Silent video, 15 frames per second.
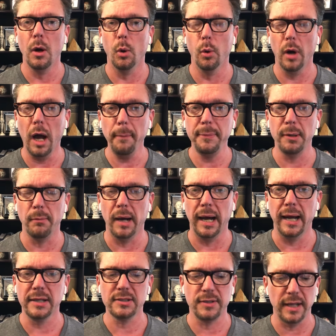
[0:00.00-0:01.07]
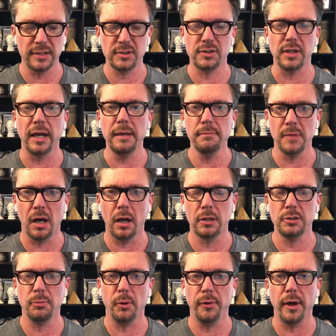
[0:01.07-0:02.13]
or optimized, that same
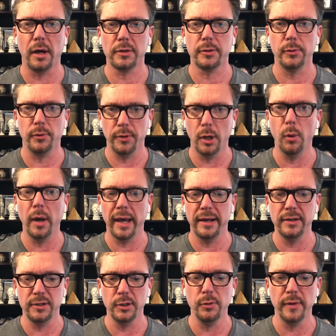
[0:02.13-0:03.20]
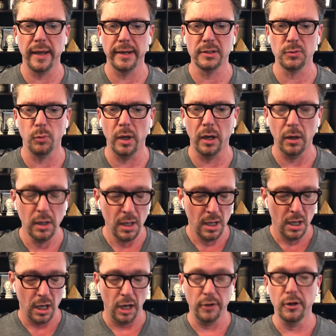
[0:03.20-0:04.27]
knowledgeable doctor will know how to do that as well.
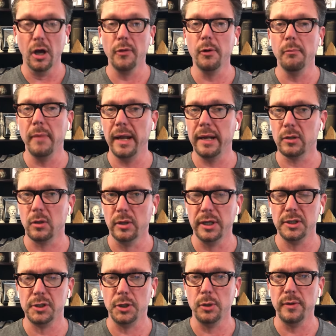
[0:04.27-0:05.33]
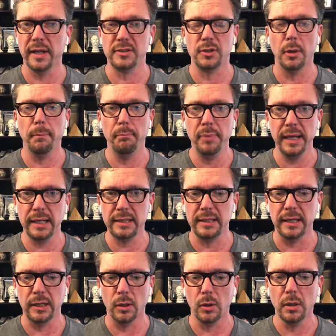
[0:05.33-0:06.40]
Another medical issue that's a big
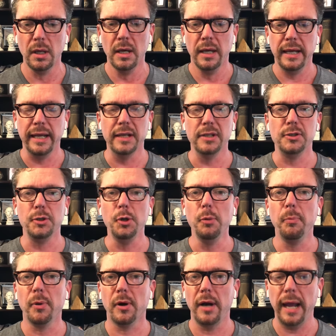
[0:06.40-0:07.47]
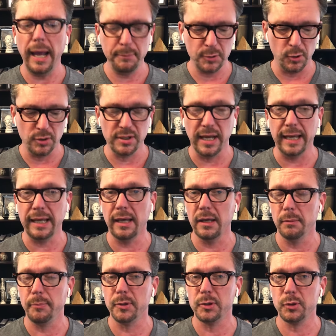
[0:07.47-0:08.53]
deal is you perhaps are
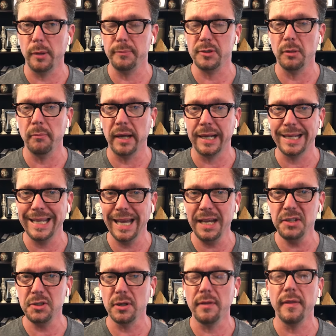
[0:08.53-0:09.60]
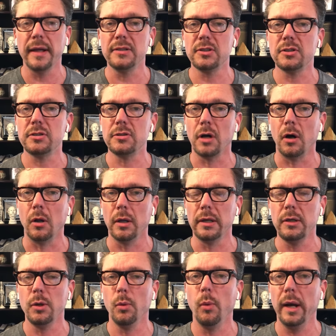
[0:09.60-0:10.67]
taking a prescription medication that's
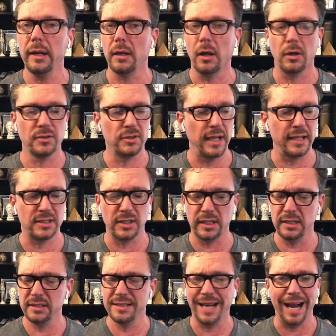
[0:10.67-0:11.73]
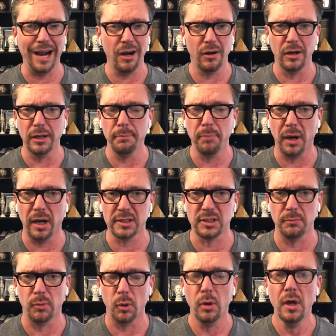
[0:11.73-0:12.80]
stalling your weight loss. That's entirely
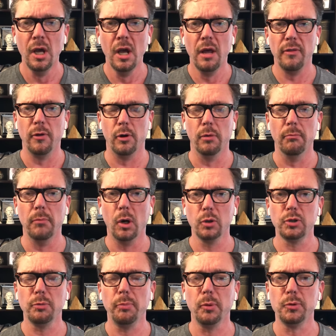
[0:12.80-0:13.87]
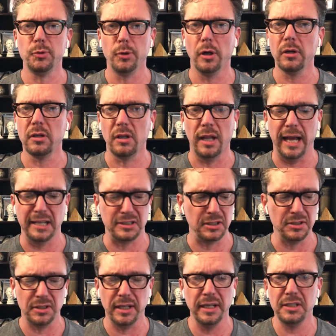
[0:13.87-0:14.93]
possible. There are multiple drug
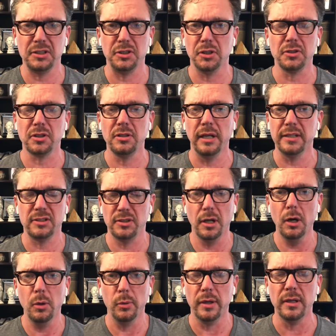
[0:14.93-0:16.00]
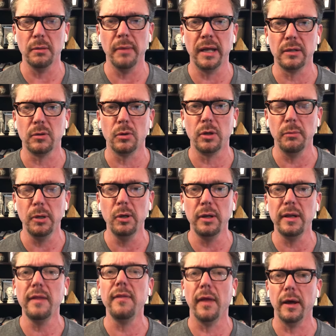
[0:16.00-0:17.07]
classes that it's just, it's known in the medical
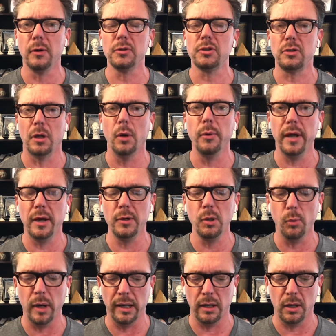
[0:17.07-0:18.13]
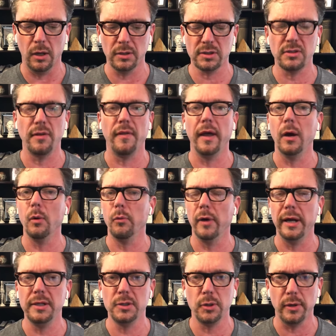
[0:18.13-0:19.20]
community, they'll slow down your weight loss, they'll
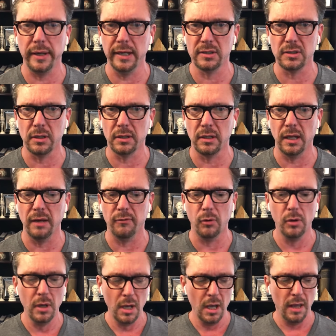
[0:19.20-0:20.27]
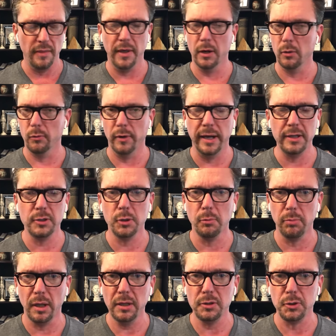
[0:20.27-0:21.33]
raise your insulin level, they'll raise your
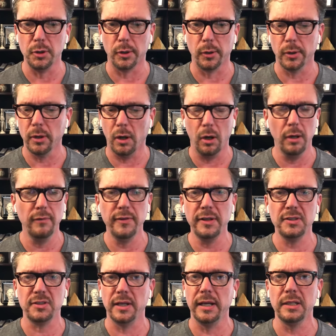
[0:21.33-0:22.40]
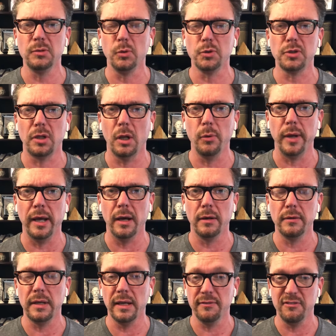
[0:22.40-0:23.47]
blood sugar. All of these things will slow
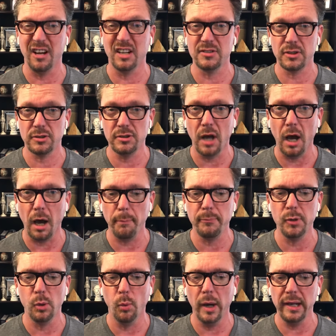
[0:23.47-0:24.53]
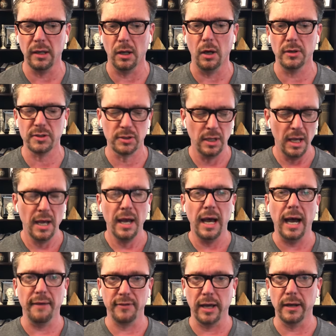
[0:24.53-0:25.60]
down, if not stop, your weight loss.
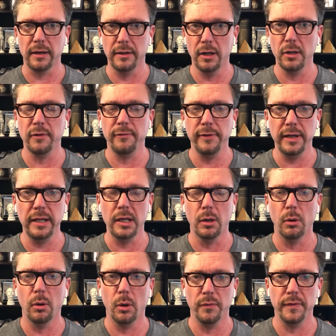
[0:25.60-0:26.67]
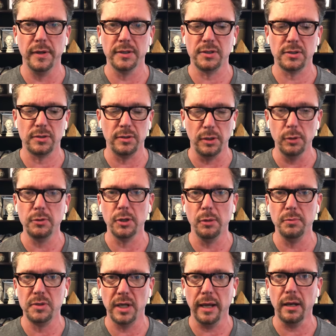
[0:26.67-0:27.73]
I've got another video on this
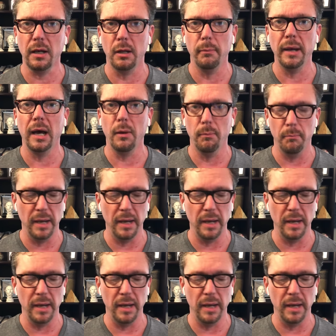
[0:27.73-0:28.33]
YouTube channel about